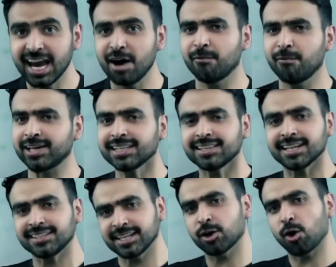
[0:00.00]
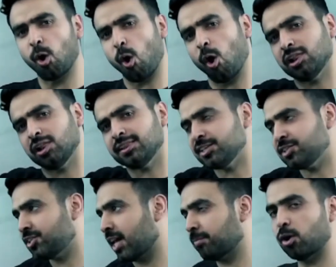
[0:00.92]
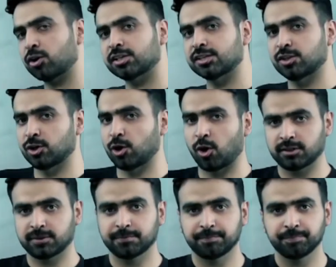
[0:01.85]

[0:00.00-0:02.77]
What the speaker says: whether they tick all these checkboxes or not.